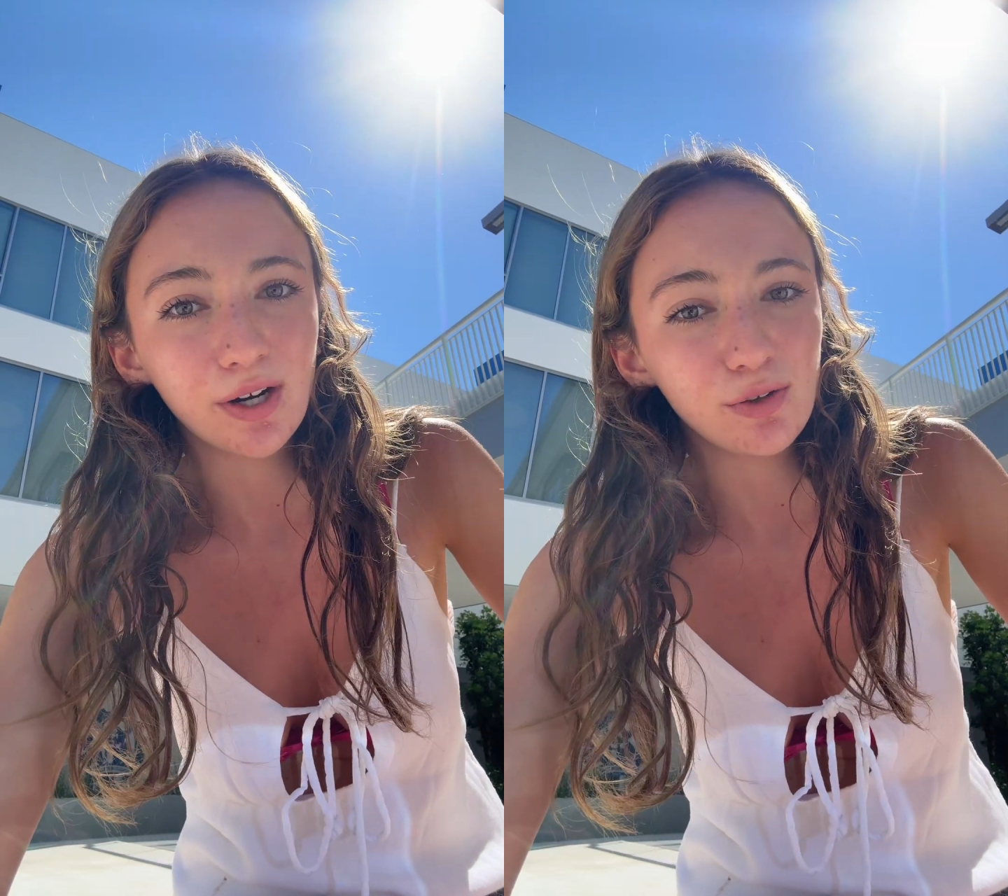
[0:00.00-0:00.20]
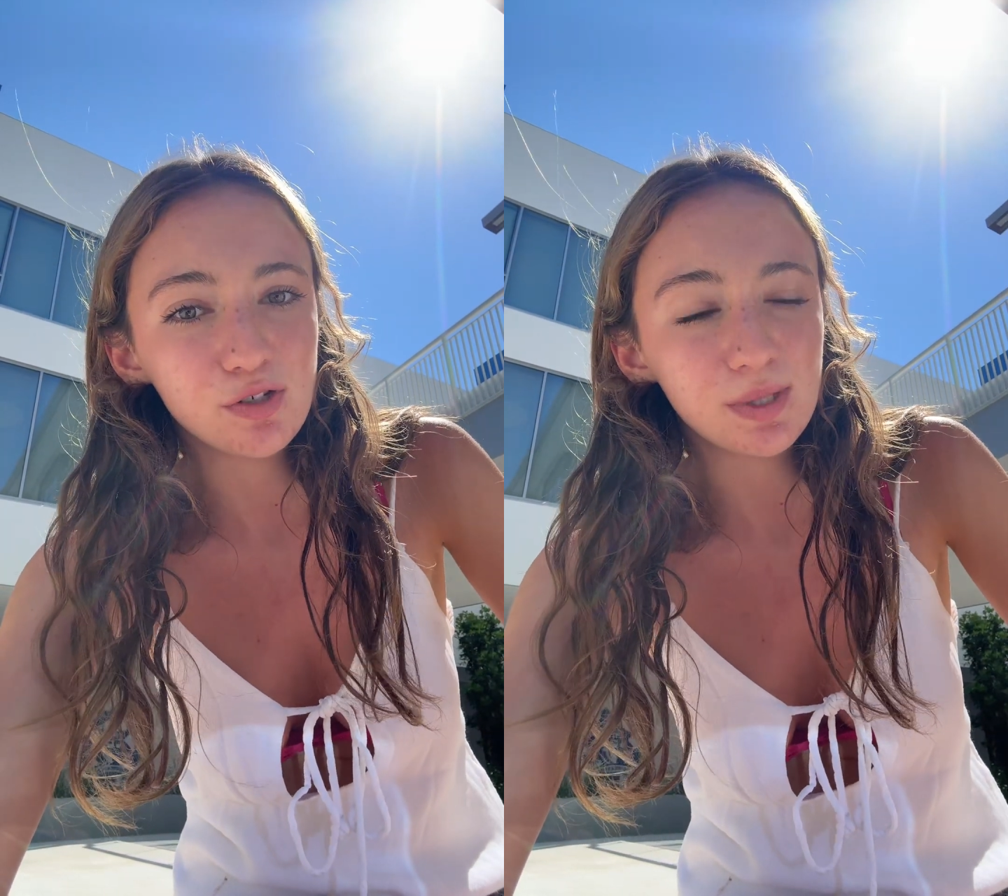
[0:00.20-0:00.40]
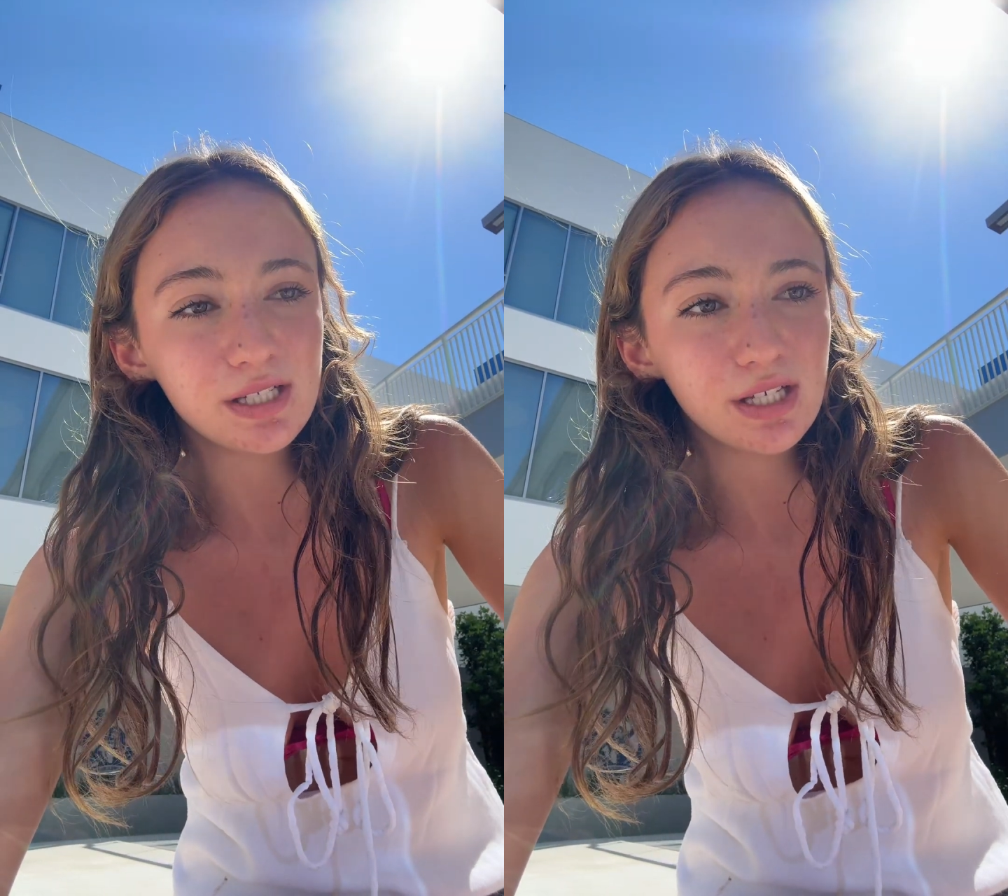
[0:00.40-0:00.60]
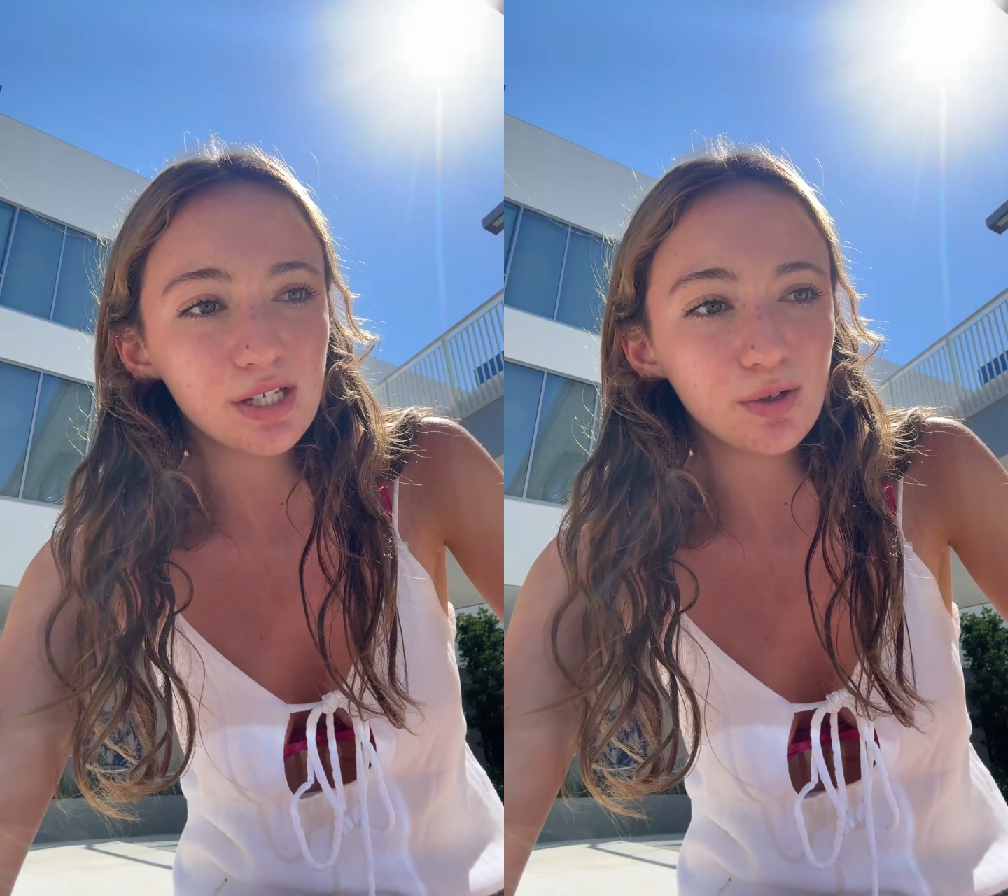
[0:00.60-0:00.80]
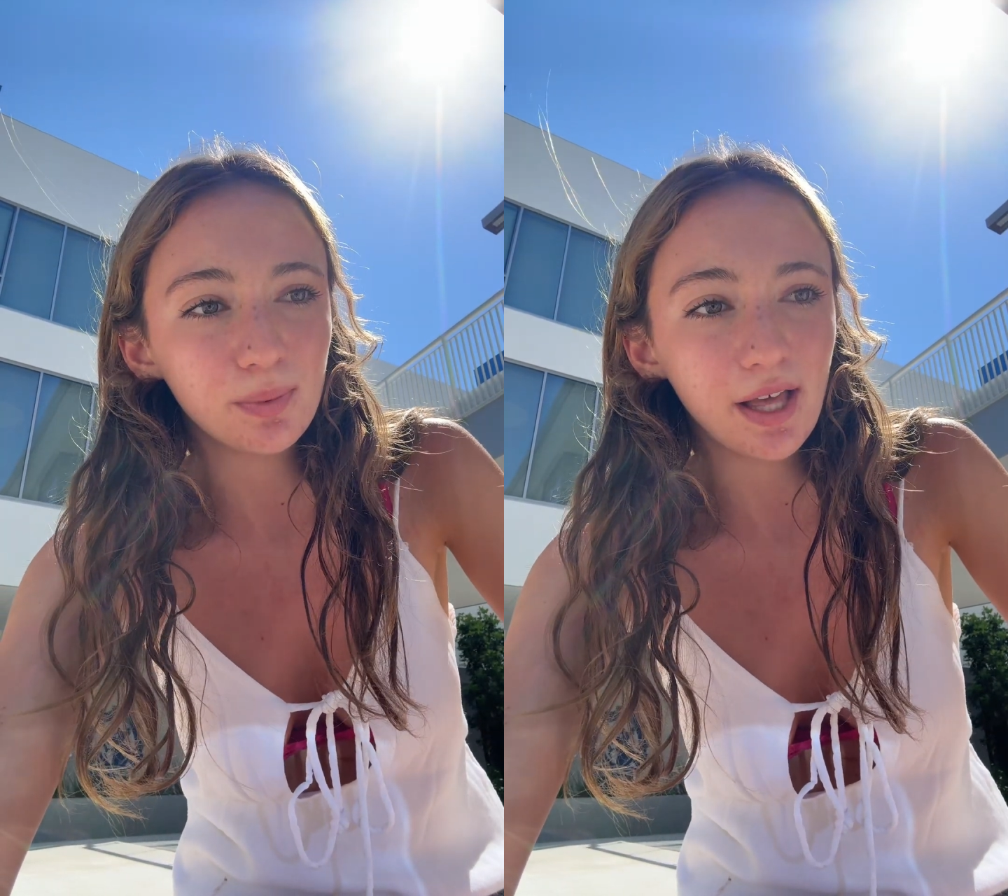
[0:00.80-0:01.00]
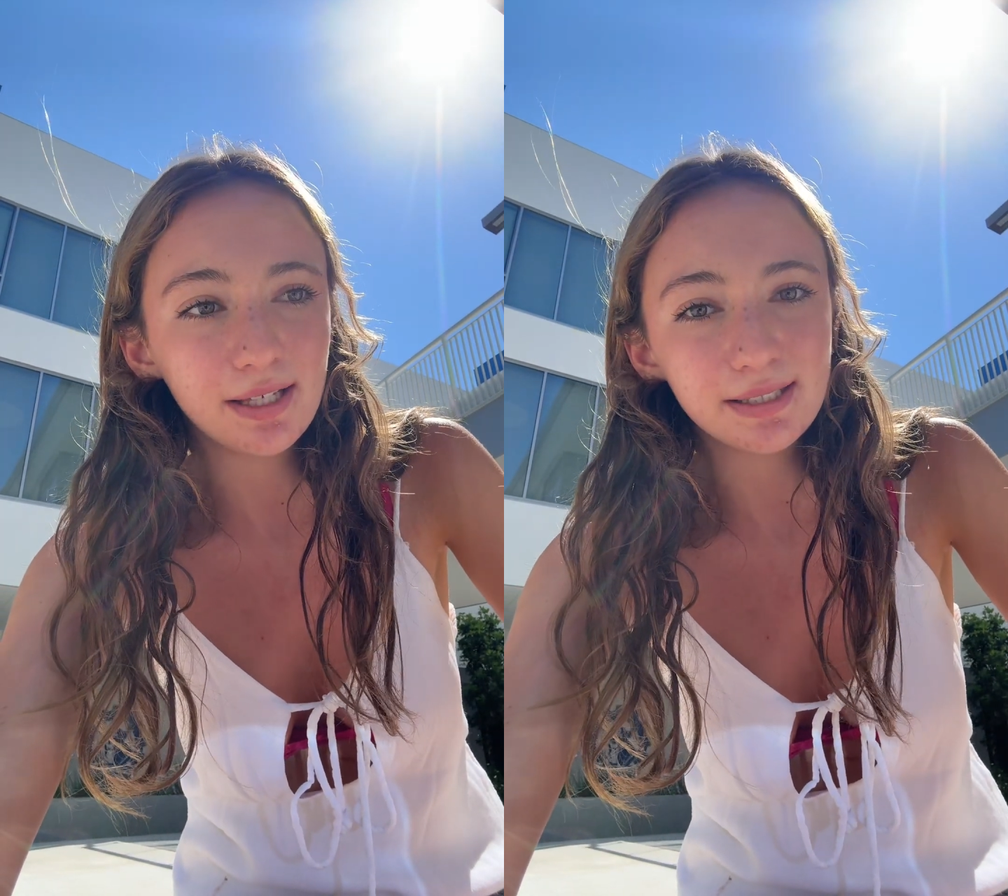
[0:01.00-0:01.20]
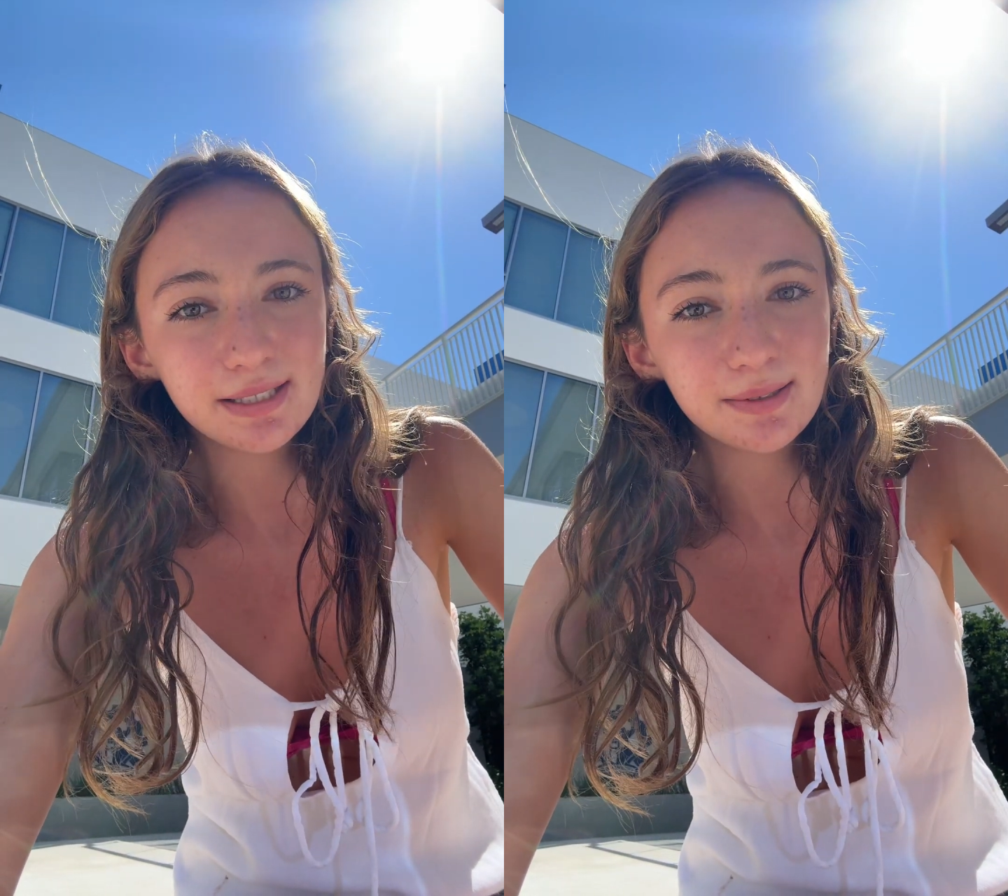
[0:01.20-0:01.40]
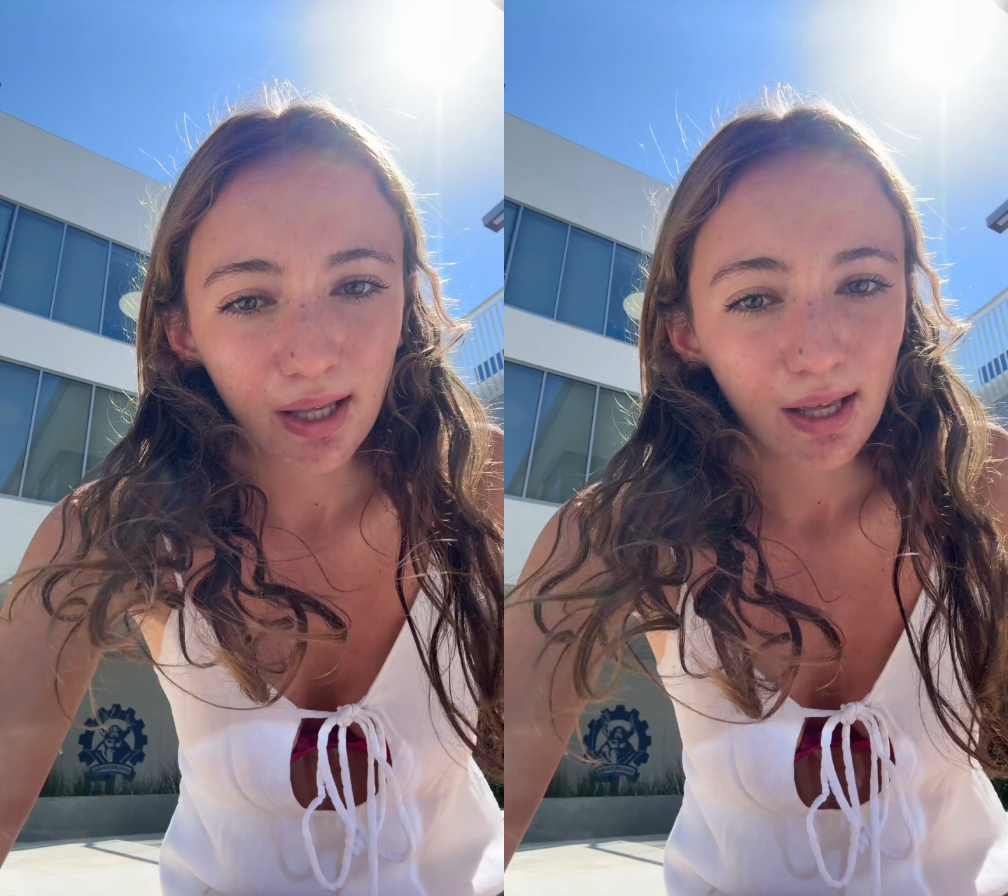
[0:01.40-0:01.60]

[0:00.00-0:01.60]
LGBTQ+.